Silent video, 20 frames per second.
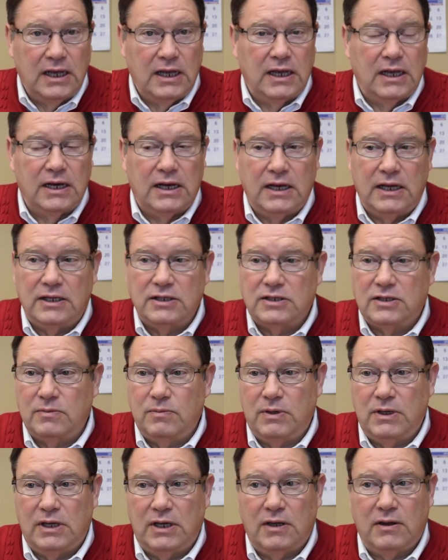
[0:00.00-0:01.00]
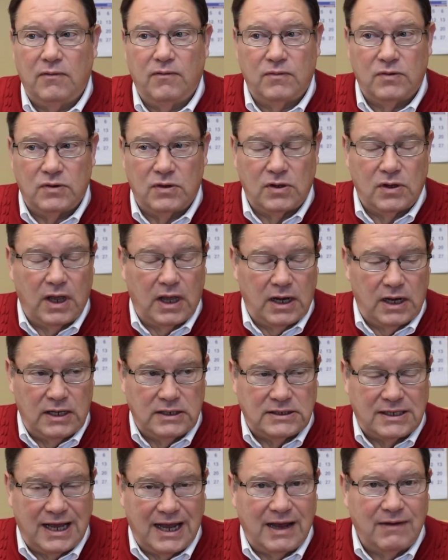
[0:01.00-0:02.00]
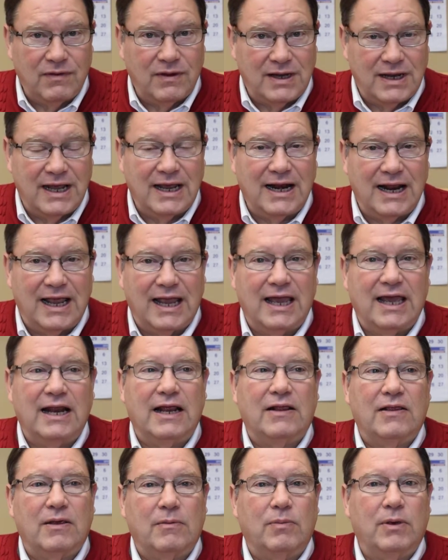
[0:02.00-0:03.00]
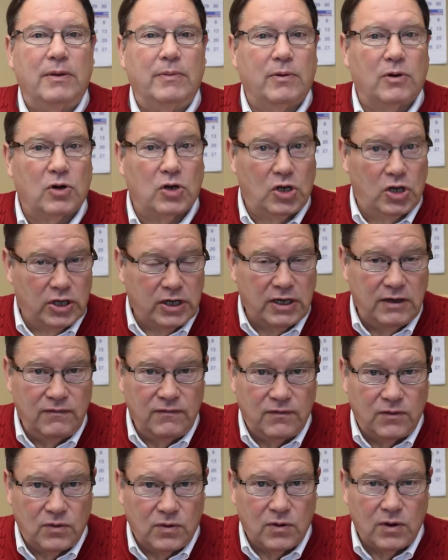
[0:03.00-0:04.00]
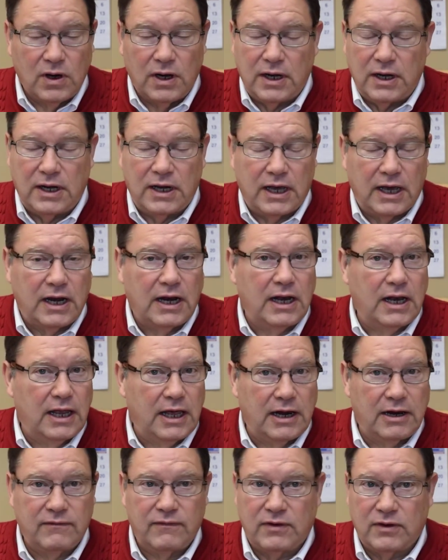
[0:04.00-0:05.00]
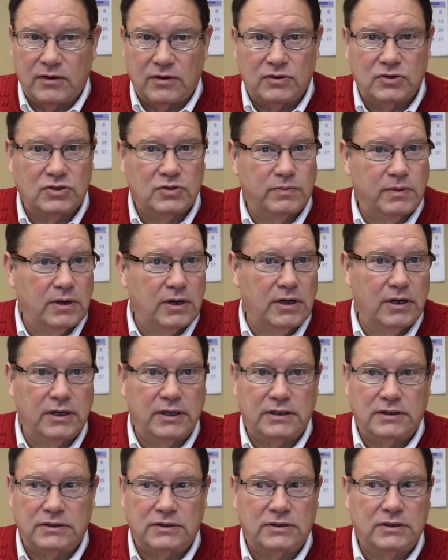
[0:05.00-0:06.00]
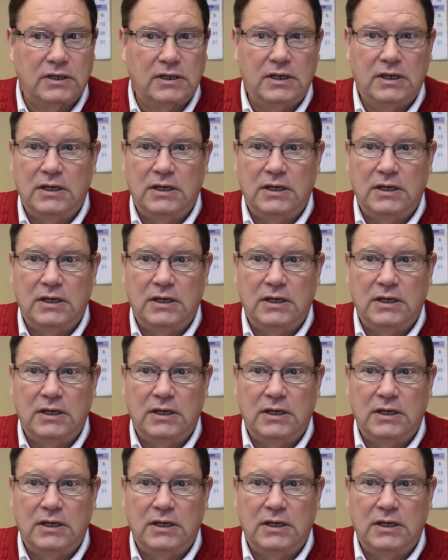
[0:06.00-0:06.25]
it needs to be it needs to have the data in it that people are looking for and not a lot of other spurious